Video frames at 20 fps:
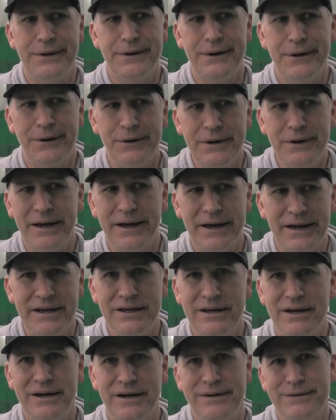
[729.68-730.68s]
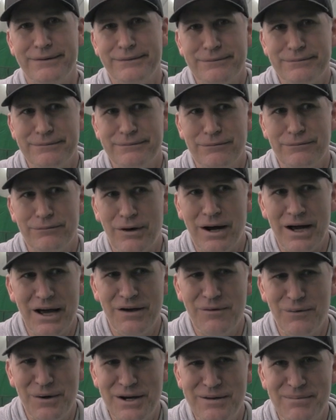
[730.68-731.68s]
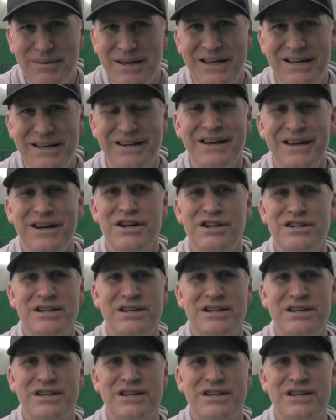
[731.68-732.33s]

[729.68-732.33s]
okay, why? What do you mean? She's